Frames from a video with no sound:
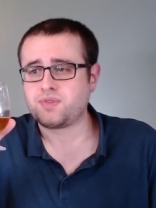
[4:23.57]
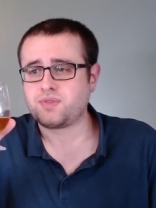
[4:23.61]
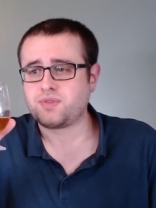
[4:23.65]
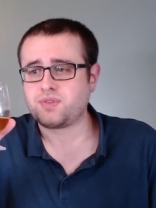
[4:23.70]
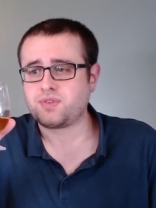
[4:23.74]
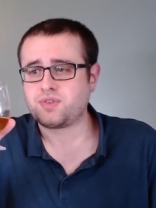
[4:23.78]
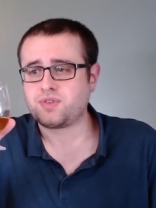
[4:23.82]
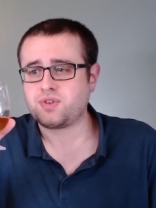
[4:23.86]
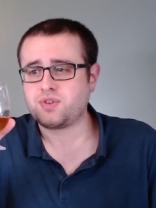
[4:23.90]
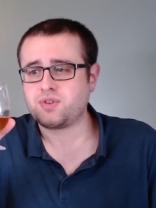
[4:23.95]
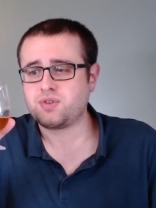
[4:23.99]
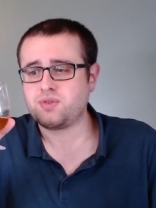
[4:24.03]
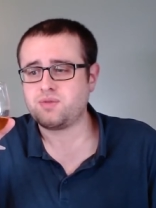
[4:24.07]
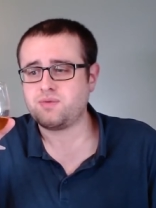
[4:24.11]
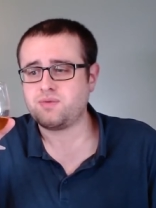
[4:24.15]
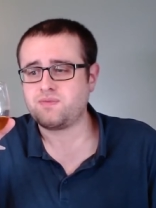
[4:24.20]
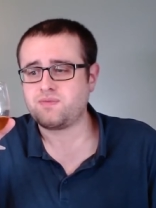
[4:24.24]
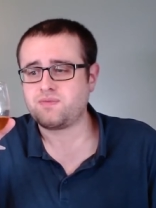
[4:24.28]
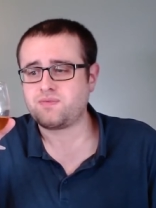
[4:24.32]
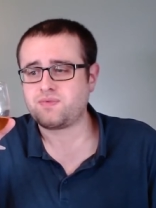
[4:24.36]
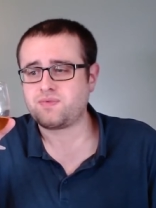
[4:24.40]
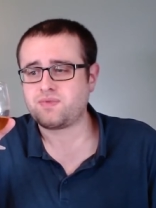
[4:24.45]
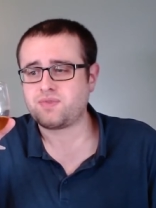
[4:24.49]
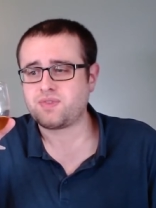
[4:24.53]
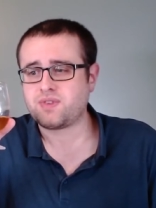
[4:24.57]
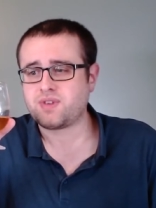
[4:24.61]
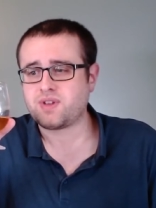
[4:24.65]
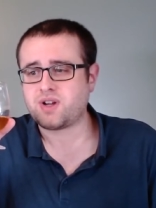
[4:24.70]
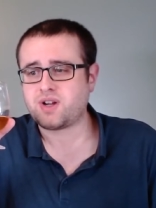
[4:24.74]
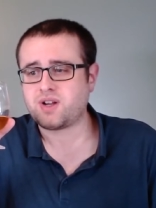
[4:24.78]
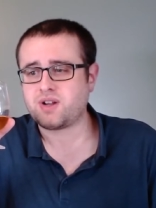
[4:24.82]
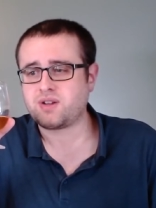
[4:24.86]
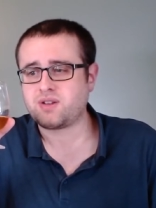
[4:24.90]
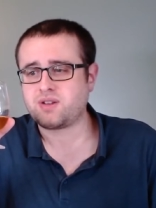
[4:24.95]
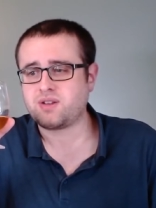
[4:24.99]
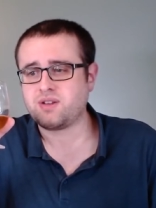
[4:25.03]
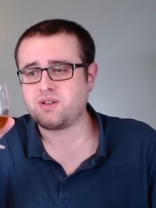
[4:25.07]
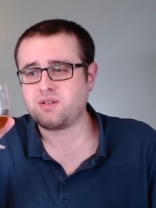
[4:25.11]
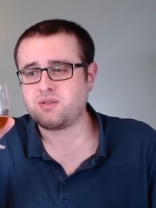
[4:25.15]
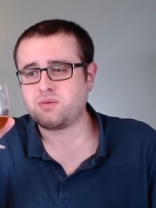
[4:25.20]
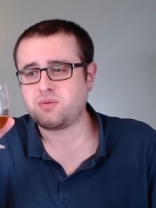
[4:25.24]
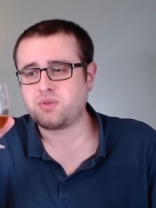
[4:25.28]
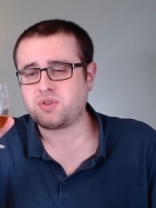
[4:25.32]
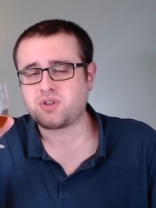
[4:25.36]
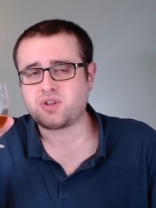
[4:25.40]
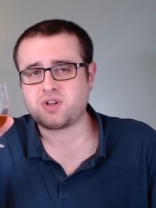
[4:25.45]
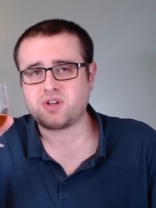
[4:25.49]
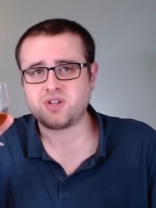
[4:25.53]
So I
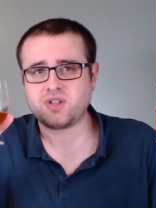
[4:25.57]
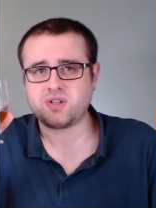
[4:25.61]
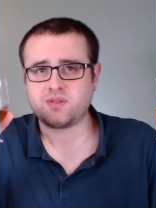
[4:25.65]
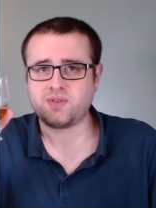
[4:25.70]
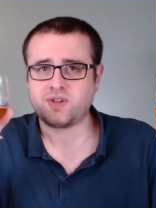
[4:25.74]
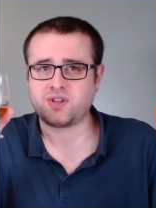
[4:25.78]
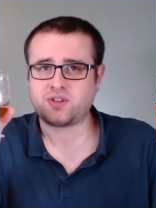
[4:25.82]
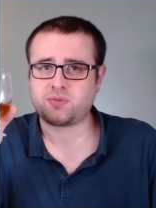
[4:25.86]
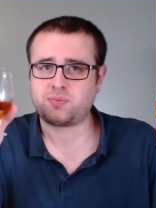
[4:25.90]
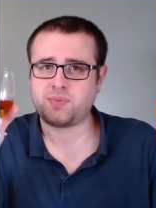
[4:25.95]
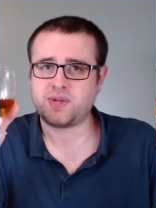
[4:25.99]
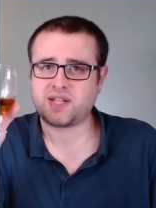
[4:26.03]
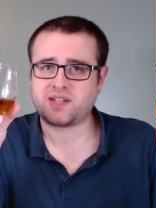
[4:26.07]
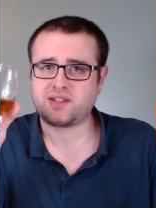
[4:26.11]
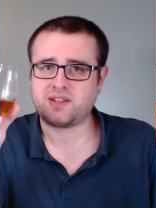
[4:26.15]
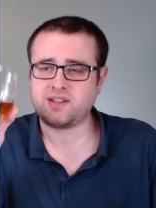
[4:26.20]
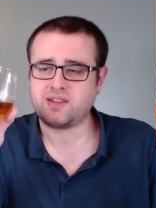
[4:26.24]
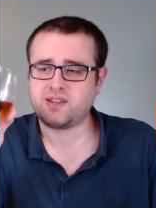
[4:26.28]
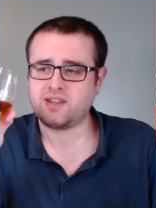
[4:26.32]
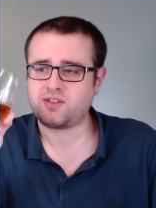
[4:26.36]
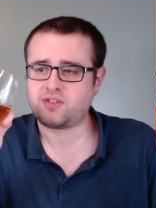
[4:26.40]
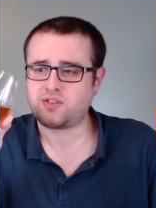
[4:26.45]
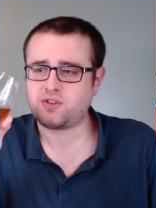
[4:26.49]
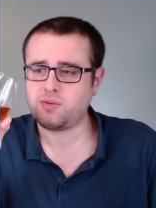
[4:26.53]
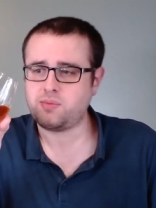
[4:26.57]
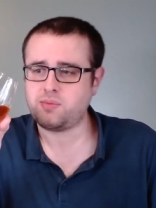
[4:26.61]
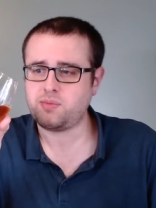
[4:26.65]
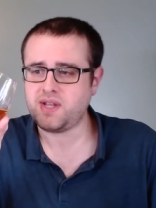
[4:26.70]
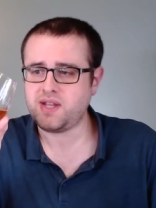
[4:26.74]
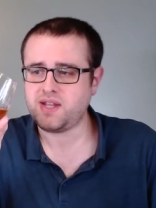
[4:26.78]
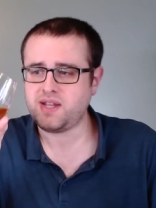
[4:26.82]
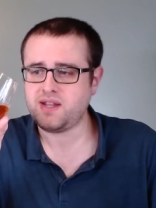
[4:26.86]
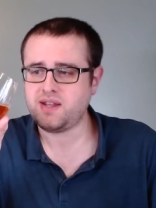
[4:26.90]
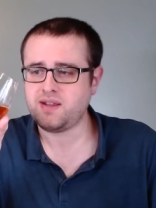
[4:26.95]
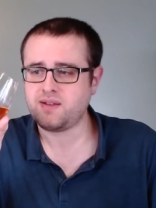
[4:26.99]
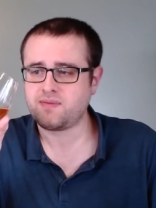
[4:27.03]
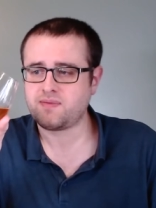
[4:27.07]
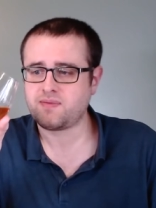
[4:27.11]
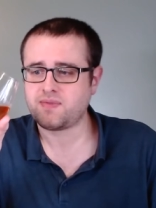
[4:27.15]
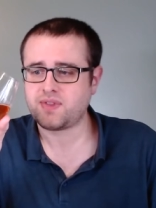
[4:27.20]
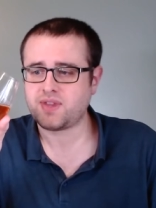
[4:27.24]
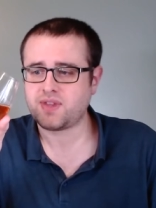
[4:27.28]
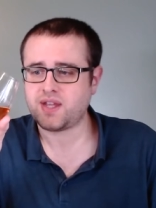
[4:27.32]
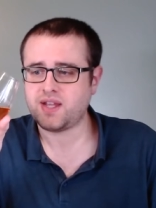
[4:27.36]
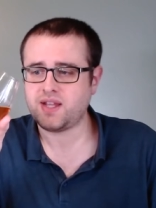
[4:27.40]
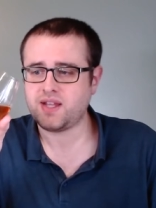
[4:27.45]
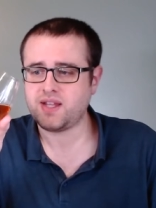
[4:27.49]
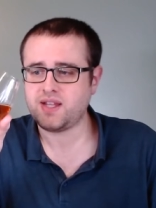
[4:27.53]
was kind of expecting this to be
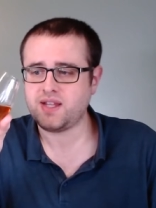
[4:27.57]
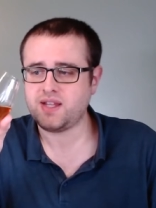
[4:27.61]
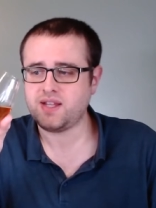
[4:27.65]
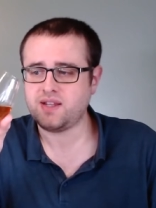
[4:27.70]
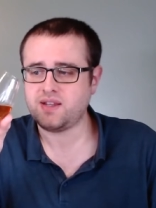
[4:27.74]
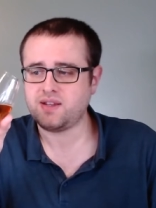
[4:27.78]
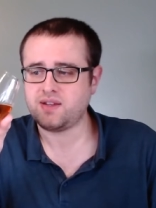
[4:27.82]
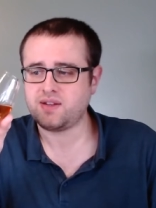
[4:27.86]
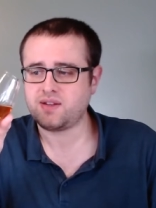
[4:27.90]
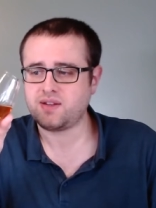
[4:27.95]
a